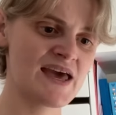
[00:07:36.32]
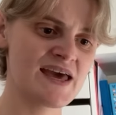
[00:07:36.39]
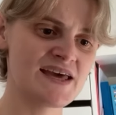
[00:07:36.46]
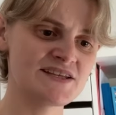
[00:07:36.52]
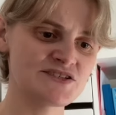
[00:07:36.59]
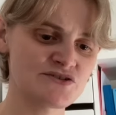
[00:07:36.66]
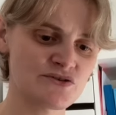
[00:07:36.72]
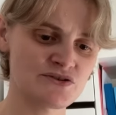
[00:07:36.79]

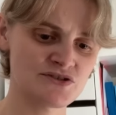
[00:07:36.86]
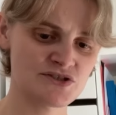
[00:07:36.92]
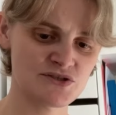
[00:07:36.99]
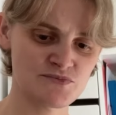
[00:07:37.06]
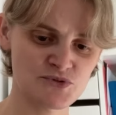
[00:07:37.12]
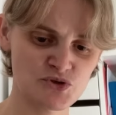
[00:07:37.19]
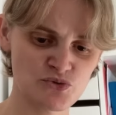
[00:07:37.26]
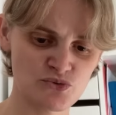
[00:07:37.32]
It's on some
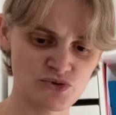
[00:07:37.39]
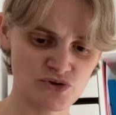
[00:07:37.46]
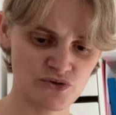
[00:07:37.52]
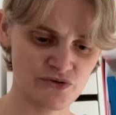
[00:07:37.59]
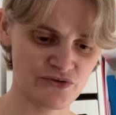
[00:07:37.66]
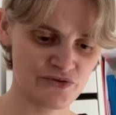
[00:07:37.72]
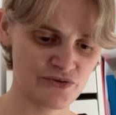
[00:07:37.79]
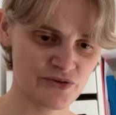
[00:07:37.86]
sort of
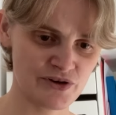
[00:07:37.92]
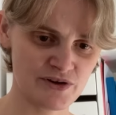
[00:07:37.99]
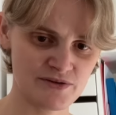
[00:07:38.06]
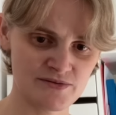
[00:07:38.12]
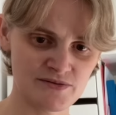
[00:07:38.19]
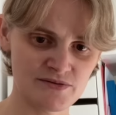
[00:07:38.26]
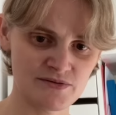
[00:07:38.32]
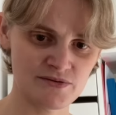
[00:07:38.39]

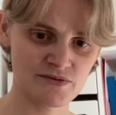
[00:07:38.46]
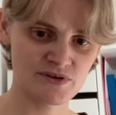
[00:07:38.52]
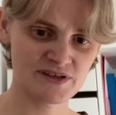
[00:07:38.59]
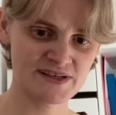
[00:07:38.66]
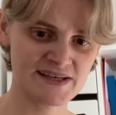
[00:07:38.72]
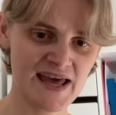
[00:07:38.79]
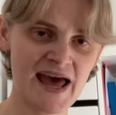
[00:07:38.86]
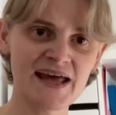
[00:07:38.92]

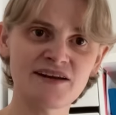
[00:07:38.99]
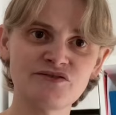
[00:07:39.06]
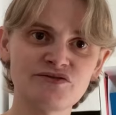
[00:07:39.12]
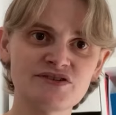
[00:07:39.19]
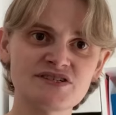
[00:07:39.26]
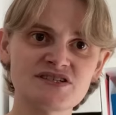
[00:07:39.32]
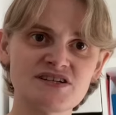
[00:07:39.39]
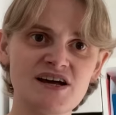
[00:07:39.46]

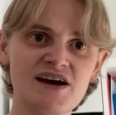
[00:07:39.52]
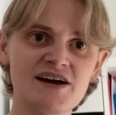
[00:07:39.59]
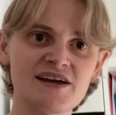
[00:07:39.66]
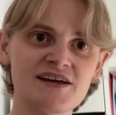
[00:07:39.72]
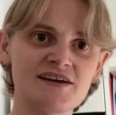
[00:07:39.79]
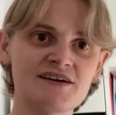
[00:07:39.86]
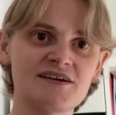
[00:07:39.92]
canvas-like,